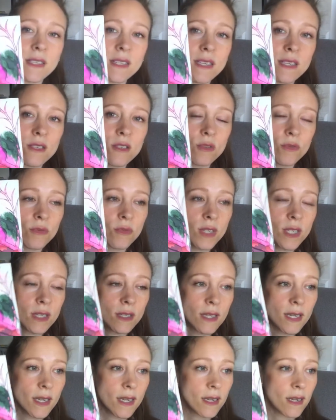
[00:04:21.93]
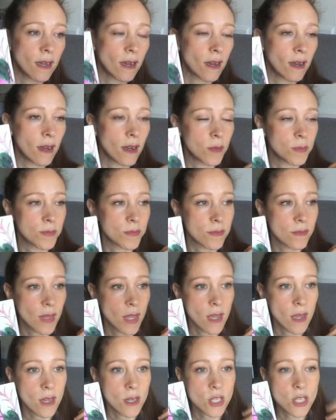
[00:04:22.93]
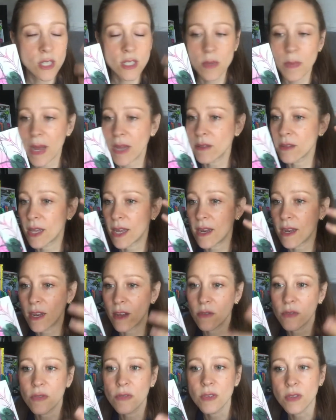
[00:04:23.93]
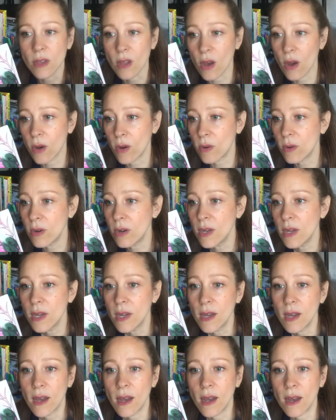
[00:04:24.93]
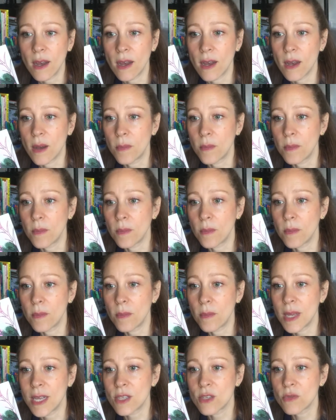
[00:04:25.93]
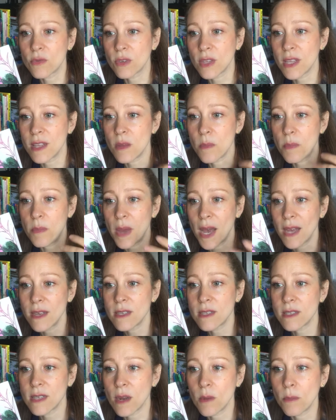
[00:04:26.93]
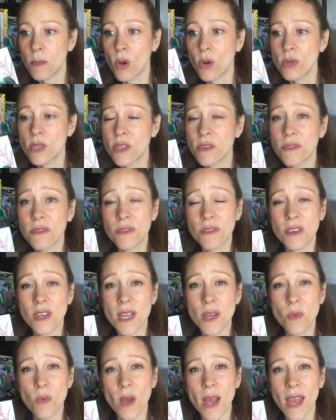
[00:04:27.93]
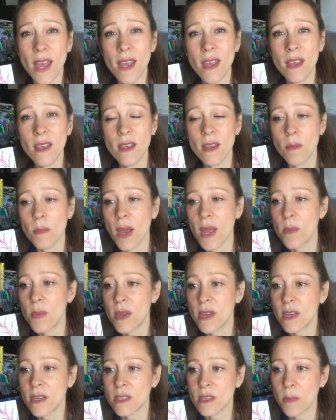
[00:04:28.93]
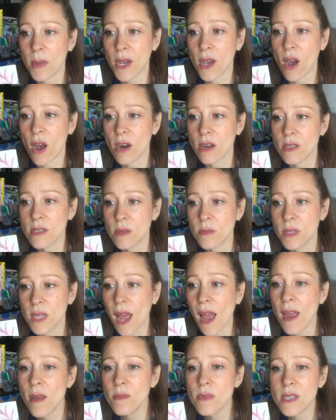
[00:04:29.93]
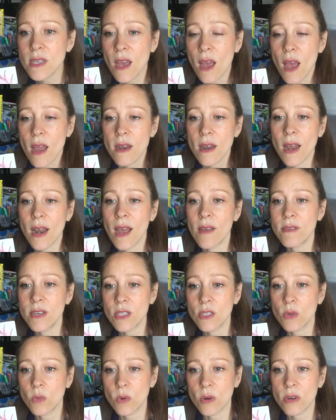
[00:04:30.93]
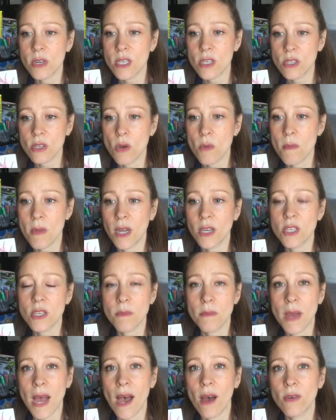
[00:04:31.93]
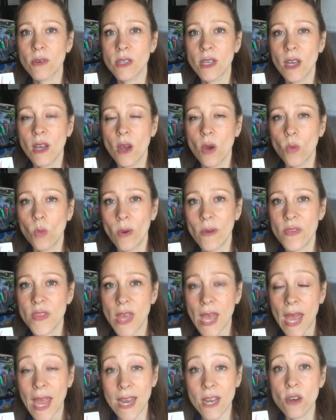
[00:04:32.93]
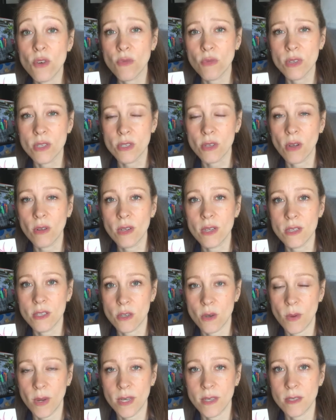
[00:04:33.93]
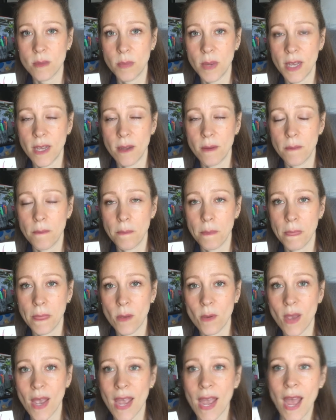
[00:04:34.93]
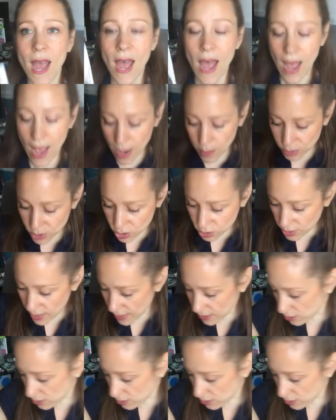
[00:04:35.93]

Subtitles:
is really just about letting it flow. It's really the best and most free way, in my opinion, to make art sometimes, not having to worry so much about what the end result is going to be. Okay. Abstract